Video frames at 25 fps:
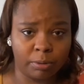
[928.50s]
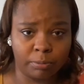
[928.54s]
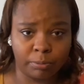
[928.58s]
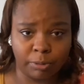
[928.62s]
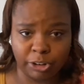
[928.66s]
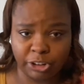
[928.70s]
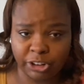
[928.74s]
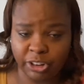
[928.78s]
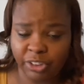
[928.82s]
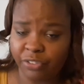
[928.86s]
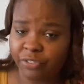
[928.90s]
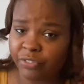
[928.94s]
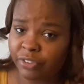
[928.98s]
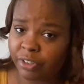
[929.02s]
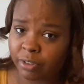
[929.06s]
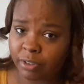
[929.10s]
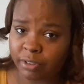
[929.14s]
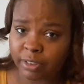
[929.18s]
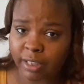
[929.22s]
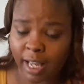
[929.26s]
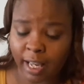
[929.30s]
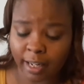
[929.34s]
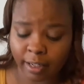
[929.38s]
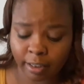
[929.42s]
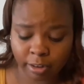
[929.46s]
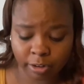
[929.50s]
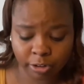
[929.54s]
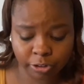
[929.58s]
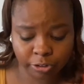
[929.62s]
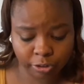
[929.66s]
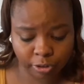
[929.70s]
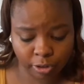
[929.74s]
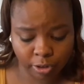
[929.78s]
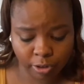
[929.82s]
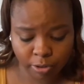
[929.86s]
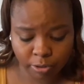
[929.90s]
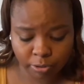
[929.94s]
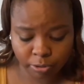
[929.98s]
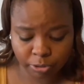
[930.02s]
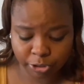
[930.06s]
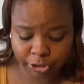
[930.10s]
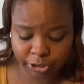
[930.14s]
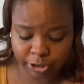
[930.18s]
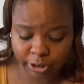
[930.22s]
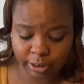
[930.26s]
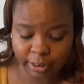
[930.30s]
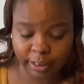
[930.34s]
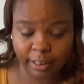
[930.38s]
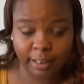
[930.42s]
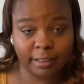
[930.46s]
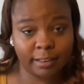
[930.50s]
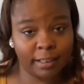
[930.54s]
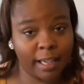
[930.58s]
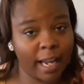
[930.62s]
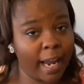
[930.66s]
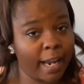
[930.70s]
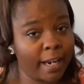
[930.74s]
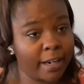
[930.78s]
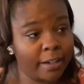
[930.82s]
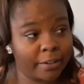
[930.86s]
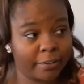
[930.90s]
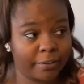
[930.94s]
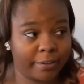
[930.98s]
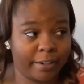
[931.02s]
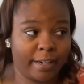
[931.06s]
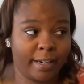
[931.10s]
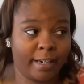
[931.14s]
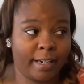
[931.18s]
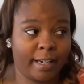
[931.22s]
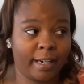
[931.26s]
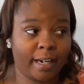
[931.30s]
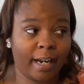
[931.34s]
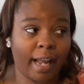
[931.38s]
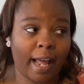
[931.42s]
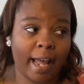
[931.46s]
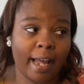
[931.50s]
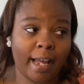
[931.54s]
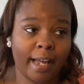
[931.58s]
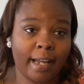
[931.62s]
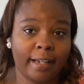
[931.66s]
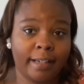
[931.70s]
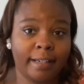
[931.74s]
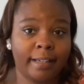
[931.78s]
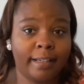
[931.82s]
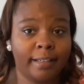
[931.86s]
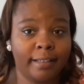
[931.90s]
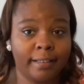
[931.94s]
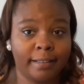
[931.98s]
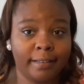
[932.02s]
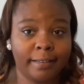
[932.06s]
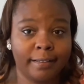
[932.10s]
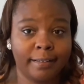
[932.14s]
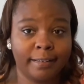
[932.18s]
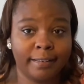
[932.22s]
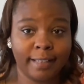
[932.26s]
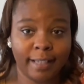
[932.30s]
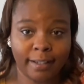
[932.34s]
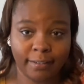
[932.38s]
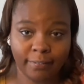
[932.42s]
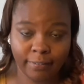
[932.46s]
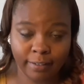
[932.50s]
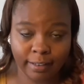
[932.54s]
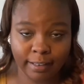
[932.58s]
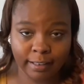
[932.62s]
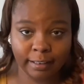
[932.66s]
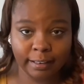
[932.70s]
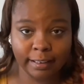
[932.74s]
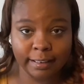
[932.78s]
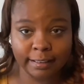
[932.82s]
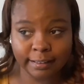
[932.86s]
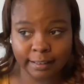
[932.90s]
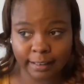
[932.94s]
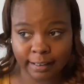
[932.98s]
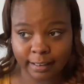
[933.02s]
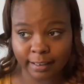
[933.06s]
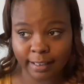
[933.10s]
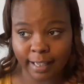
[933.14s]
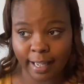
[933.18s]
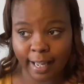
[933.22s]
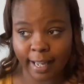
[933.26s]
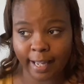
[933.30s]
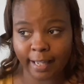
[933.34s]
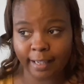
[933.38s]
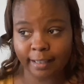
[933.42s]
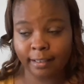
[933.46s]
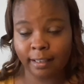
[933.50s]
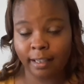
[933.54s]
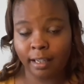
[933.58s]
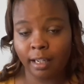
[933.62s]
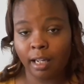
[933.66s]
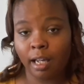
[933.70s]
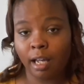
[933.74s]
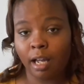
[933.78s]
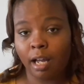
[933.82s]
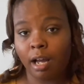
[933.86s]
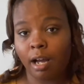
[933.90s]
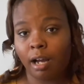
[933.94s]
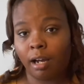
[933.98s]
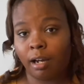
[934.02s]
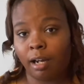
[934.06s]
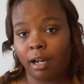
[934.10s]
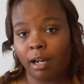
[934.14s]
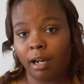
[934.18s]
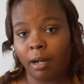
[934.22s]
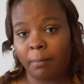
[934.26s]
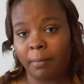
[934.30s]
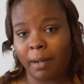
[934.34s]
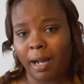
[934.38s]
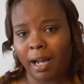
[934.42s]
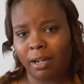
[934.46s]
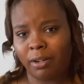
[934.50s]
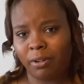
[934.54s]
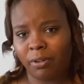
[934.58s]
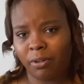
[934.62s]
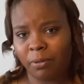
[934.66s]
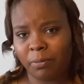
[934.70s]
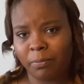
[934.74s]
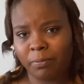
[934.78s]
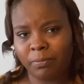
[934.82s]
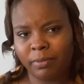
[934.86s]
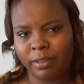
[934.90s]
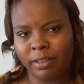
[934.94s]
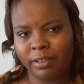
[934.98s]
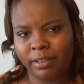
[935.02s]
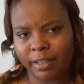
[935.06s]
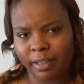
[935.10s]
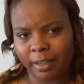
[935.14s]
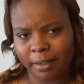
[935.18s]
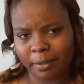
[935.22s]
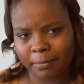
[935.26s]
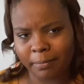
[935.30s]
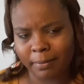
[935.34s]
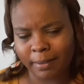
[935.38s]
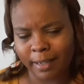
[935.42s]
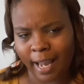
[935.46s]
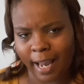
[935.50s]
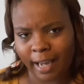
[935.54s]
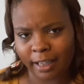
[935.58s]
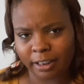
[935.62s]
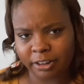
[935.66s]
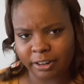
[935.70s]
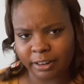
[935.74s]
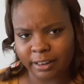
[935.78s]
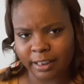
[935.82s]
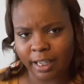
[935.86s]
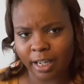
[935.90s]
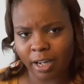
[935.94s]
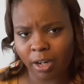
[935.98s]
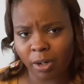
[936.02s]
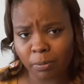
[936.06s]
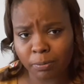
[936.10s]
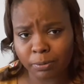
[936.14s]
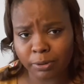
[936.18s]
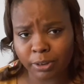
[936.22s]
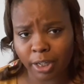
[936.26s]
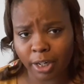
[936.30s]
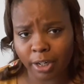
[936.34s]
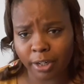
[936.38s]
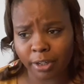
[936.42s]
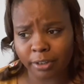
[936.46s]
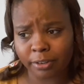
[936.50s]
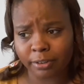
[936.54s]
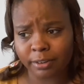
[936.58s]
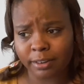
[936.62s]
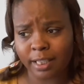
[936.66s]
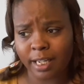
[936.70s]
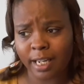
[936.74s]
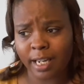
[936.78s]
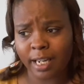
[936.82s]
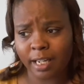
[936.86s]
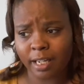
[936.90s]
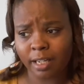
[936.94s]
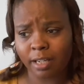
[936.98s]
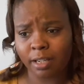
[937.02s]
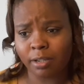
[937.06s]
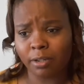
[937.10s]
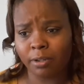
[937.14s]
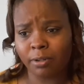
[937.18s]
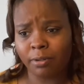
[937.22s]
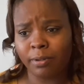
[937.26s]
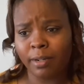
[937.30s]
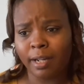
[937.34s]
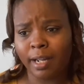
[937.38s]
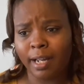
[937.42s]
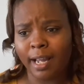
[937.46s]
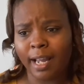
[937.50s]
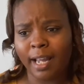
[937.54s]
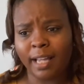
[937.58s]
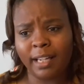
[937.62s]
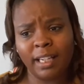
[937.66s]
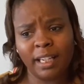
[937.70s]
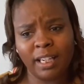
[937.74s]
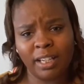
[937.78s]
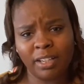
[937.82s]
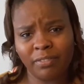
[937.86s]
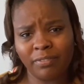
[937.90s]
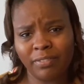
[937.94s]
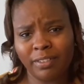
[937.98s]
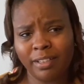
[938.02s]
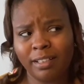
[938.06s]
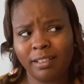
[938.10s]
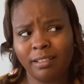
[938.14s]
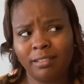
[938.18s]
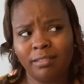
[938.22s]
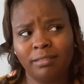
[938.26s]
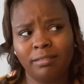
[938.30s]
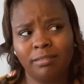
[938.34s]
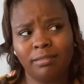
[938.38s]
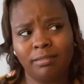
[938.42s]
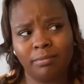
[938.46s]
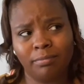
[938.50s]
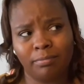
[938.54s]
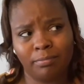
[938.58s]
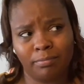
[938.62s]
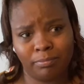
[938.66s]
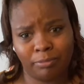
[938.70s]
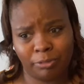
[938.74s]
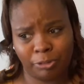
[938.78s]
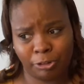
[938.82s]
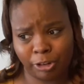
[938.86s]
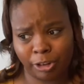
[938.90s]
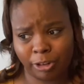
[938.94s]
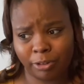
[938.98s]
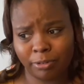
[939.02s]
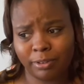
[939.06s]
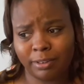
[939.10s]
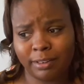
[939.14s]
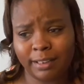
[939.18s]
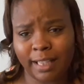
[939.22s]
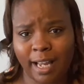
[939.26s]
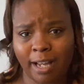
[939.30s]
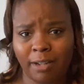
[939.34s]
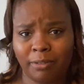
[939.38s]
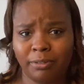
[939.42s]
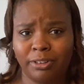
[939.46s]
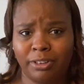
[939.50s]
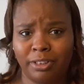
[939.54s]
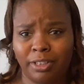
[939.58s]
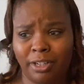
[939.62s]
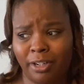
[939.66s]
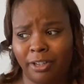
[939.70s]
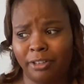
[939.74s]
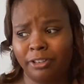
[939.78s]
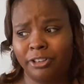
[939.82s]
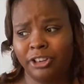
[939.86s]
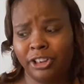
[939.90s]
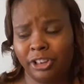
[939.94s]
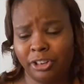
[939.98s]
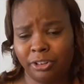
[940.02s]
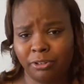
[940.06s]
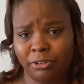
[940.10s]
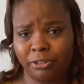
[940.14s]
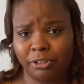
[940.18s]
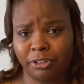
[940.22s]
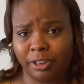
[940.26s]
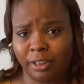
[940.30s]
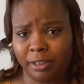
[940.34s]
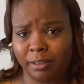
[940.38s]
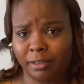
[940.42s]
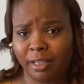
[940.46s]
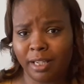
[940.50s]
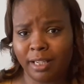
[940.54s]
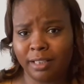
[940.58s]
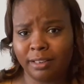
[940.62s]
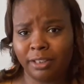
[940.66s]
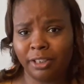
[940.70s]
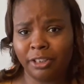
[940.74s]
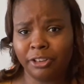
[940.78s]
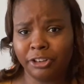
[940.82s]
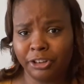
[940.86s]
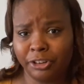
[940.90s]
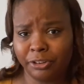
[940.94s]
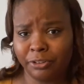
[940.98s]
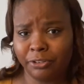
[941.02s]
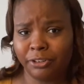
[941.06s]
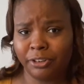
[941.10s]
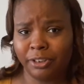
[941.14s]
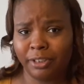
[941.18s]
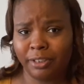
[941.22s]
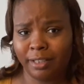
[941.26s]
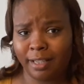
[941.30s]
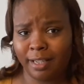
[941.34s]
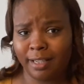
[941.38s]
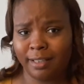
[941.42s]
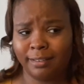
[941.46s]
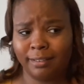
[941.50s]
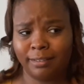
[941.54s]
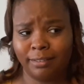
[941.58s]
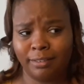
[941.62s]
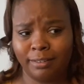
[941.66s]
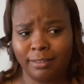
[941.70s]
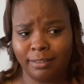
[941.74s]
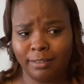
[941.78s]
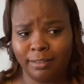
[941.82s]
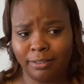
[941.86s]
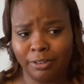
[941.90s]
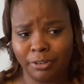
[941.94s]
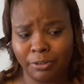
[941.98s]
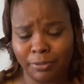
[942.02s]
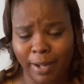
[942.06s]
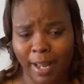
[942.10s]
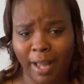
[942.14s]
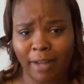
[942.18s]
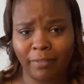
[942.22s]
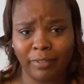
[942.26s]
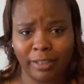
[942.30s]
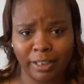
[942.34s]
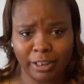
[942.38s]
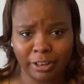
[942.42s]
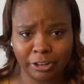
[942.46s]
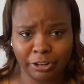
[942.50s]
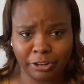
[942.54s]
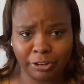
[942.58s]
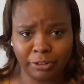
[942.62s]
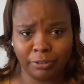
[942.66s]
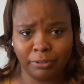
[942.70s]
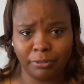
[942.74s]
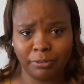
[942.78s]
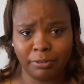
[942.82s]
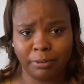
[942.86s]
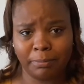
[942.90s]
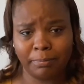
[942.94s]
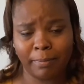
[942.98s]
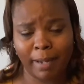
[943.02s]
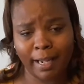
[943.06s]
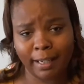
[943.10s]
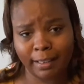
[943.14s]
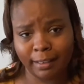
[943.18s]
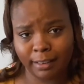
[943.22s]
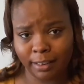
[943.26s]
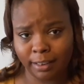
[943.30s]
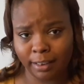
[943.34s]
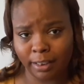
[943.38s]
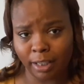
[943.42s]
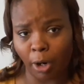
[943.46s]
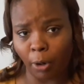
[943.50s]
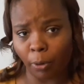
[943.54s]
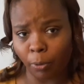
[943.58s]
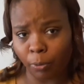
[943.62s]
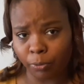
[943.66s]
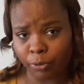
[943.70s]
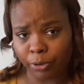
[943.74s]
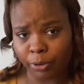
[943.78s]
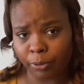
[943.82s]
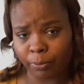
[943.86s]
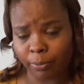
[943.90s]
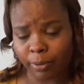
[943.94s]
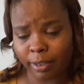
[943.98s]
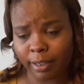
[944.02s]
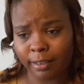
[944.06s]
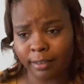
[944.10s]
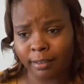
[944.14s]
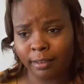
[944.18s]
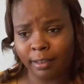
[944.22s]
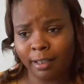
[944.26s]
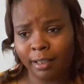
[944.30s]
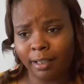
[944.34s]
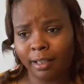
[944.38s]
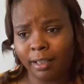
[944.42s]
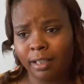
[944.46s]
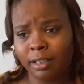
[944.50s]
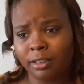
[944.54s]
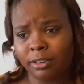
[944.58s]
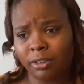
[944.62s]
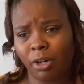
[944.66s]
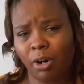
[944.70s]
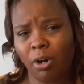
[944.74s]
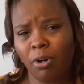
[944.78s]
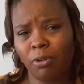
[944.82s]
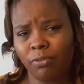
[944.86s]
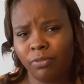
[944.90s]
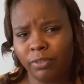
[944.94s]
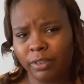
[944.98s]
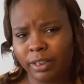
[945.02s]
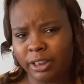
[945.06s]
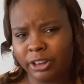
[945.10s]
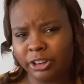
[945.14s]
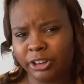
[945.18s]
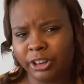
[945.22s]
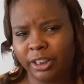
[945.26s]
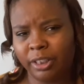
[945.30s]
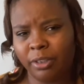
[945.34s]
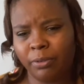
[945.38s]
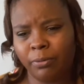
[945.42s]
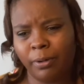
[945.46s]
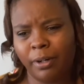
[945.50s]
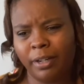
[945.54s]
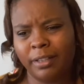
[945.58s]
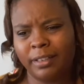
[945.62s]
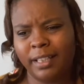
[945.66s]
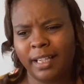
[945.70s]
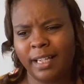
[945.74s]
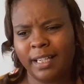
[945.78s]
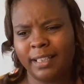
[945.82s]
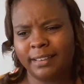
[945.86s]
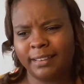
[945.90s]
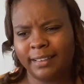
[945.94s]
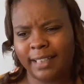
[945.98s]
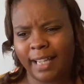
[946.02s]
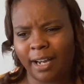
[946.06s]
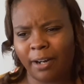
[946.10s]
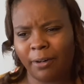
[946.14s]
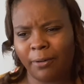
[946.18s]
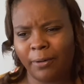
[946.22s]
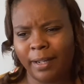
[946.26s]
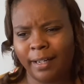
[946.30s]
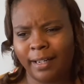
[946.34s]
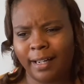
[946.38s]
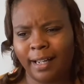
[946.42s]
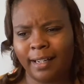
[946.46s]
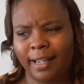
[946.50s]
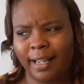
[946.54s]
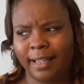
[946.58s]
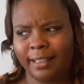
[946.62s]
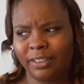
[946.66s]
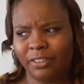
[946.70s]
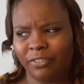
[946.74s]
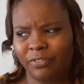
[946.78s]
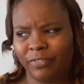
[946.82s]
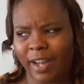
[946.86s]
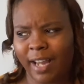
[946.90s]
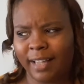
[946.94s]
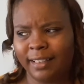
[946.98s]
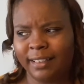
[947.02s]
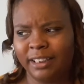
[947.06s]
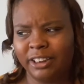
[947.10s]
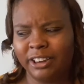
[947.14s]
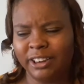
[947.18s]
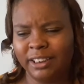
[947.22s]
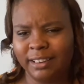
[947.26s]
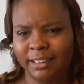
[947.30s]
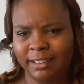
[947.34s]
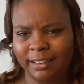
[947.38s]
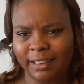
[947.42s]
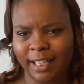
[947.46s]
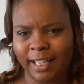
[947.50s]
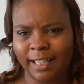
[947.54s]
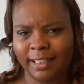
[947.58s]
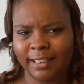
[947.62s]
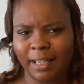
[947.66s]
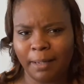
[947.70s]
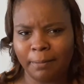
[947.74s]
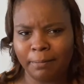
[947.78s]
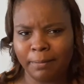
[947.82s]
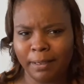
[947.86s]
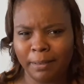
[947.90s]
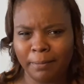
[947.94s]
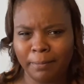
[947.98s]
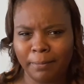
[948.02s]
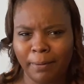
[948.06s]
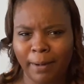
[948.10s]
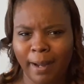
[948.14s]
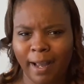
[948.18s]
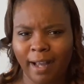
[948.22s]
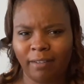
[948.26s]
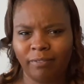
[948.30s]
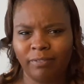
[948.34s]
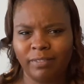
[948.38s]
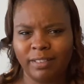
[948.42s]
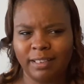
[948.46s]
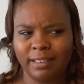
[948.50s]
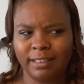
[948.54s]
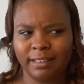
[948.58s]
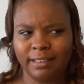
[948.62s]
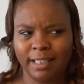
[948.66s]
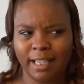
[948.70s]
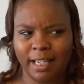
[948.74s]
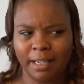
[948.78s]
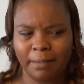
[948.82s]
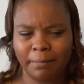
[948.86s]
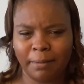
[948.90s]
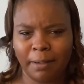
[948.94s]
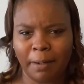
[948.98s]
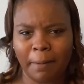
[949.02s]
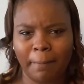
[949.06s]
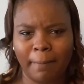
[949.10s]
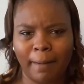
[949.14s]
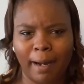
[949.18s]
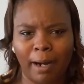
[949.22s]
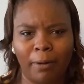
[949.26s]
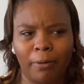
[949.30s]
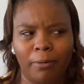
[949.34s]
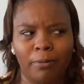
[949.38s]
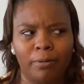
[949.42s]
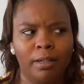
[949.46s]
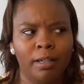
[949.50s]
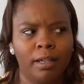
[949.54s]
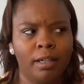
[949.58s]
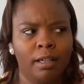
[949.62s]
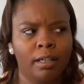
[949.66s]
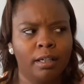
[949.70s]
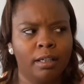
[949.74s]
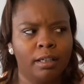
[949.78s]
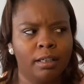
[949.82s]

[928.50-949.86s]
when she feels out of control, she gets angry. And I can definitely see that um, I hope the therapy actually helps her to heal and even trickles down to her children because her children does do have issues, mainly the older one. So hopefully she can work things out. And I like the fact that she said that people have this stigma about